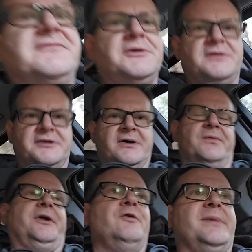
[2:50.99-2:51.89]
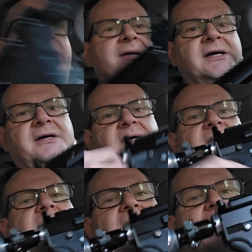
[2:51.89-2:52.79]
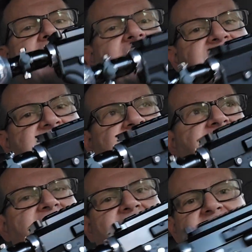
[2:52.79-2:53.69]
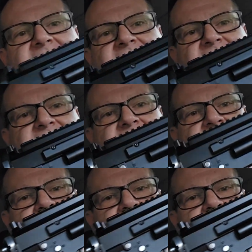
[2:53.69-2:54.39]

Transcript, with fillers: of you that don't know me, I have stuff like this.